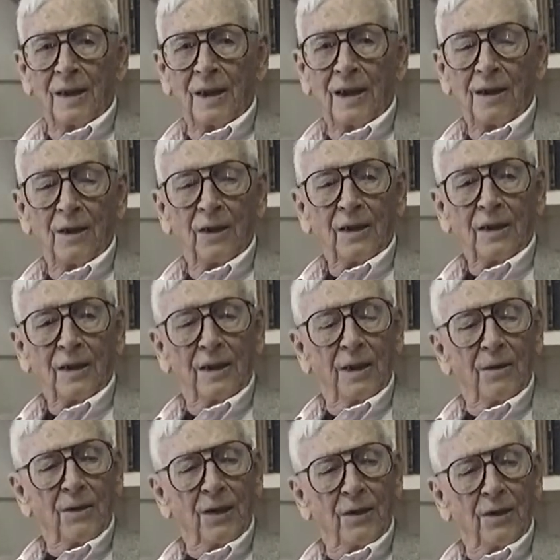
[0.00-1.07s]
he looked. He
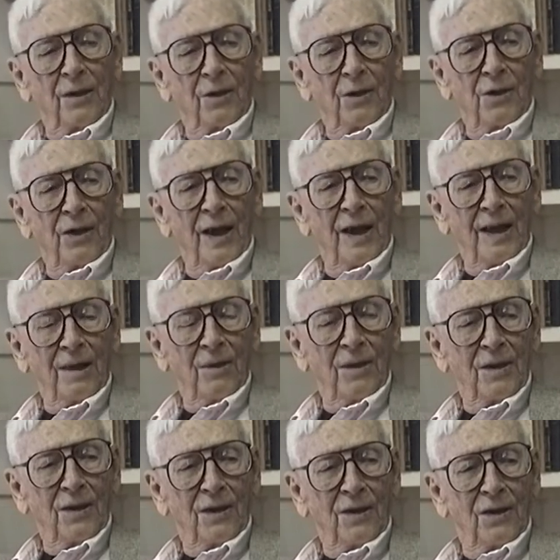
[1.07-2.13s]
was a Shaq
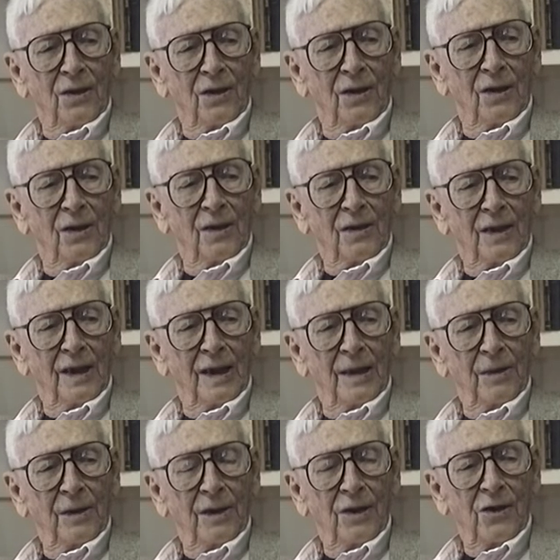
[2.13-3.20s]
was a tall guy
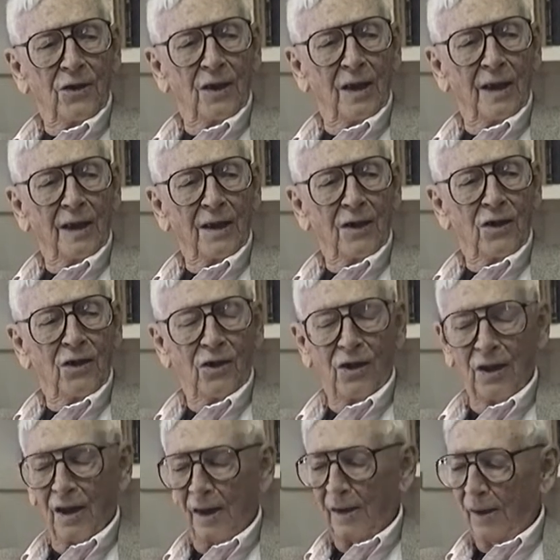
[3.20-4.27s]
with a jutting
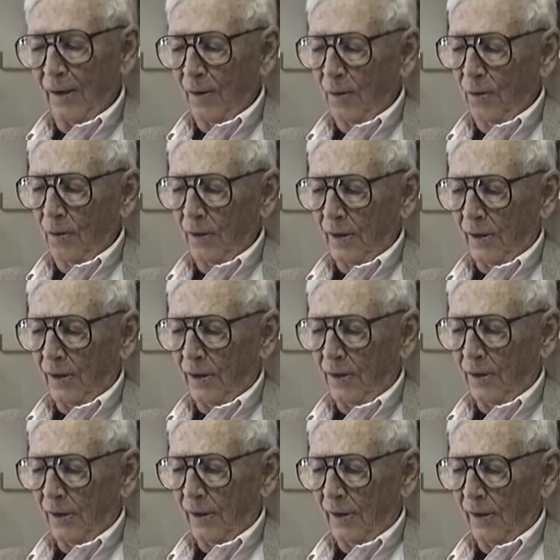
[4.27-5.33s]
chin who looked
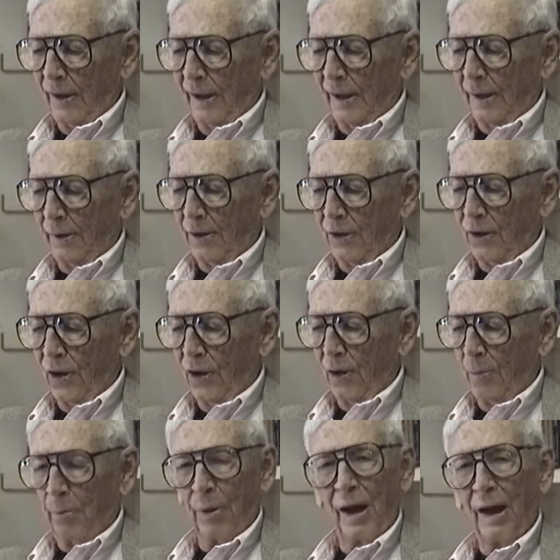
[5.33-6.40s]
sort of like a
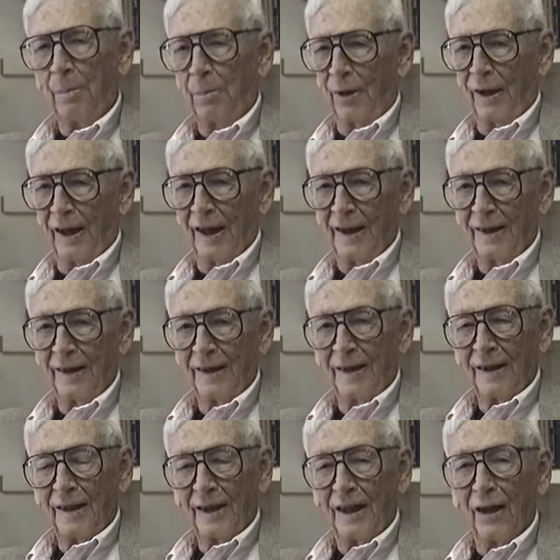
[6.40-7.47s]
tall Popeye.
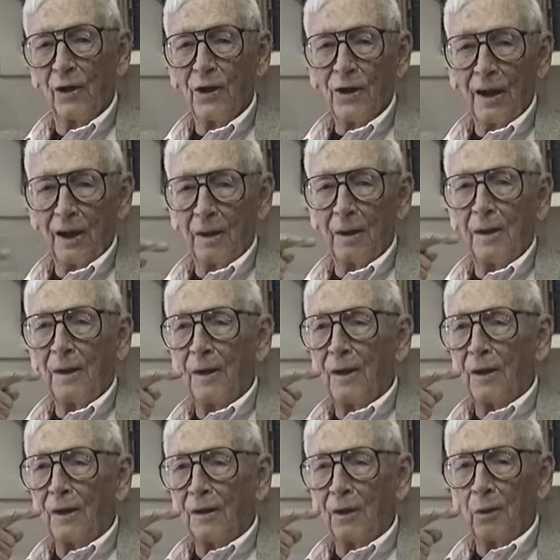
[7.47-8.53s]
He always had a
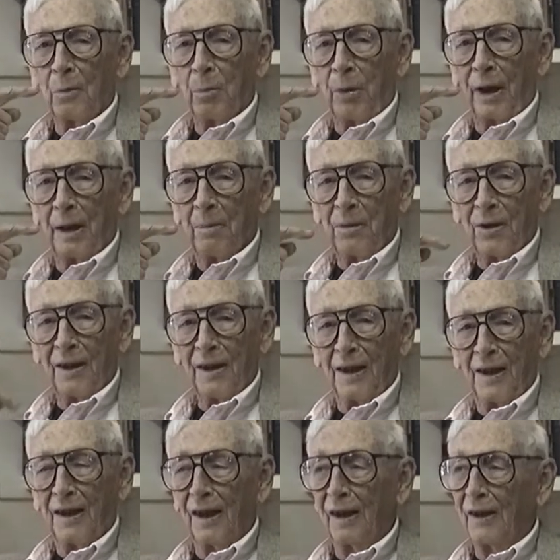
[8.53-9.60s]
little pipe
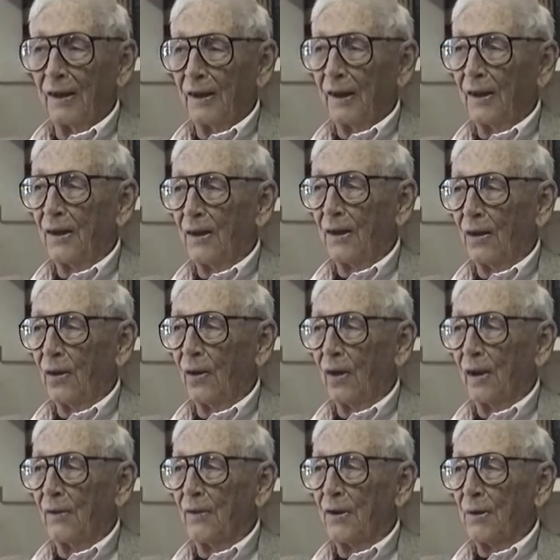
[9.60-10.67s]
sticking out of the
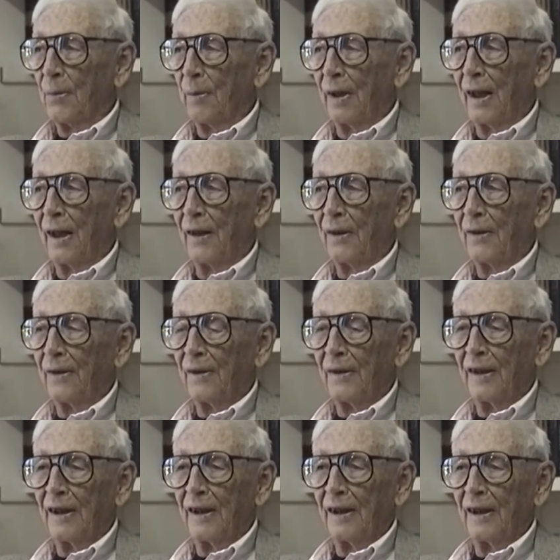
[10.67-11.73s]
corner of his mouth,
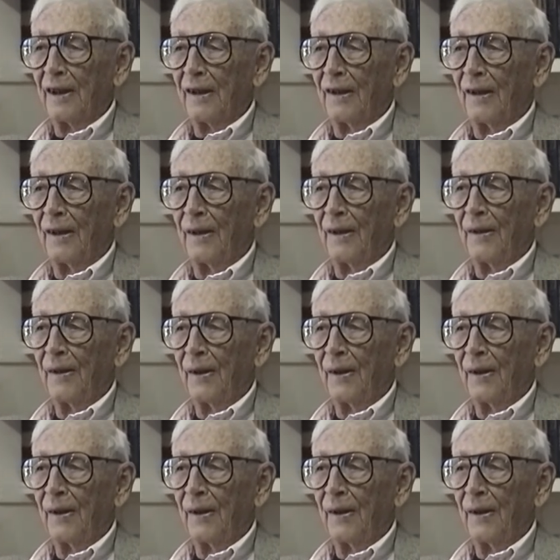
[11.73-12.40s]
and he uh,